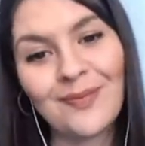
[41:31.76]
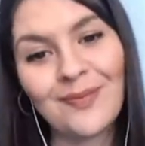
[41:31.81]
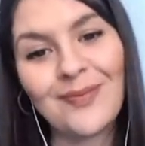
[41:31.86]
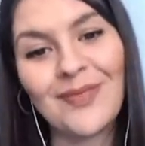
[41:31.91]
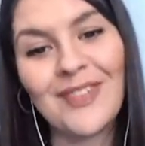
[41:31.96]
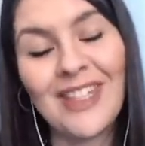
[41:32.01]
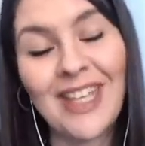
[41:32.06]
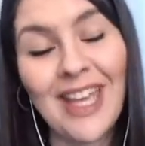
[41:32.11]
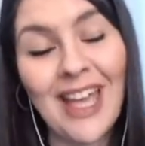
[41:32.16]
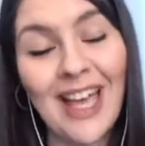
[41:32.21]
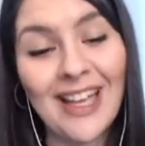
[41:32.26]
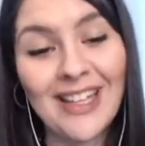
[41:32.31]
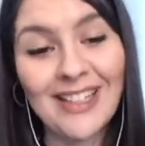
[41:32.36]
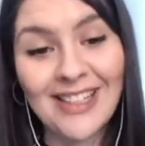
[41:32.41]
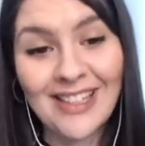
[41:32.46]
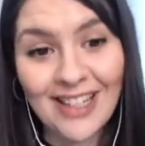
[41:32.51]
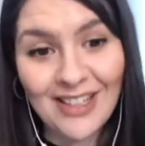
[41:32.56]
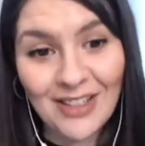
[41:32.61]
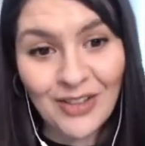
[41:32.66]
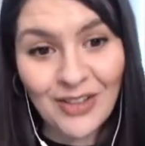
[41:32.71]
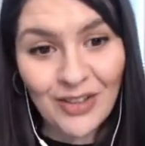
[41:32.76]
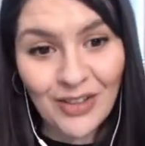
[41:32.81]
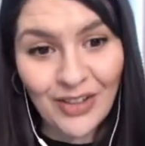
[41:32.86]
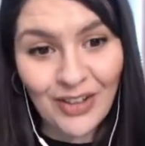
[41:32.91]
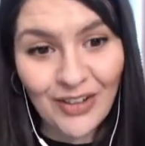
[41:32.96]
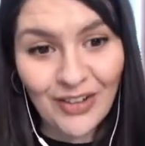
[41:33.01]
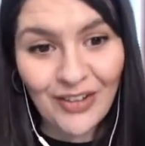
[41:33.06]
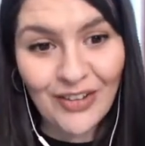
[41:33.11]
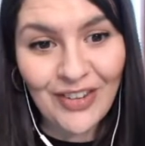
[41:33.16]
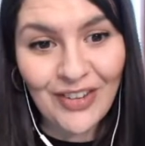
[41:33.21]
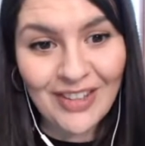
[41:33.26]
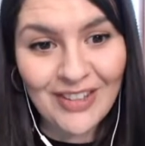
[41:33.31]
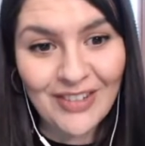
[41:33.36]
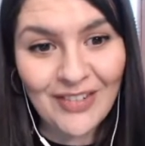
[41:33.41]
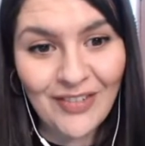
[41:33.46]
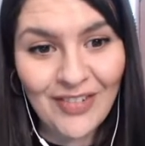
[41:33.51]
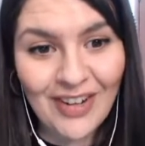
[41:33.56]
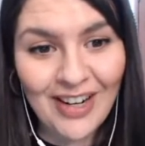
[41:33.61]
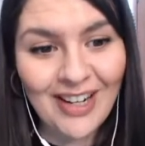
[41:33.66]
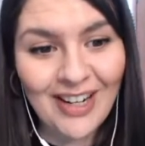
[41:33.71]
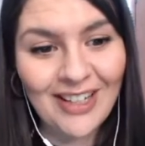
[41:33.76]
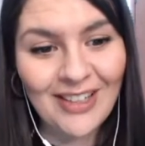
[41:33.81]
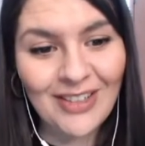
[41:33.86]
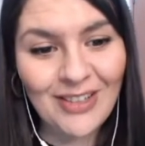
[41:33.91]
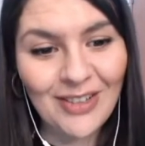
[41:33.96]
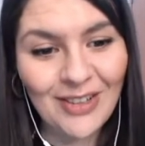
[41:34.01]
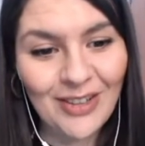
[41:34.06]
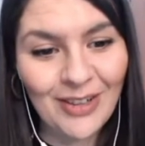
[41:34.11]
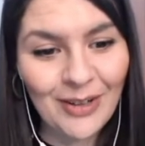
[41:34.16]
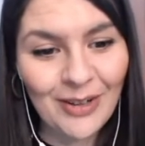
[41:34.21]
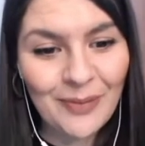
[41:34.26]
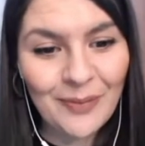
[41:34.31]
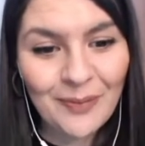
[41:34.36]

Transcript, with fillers: Yes, that's true. That's very true.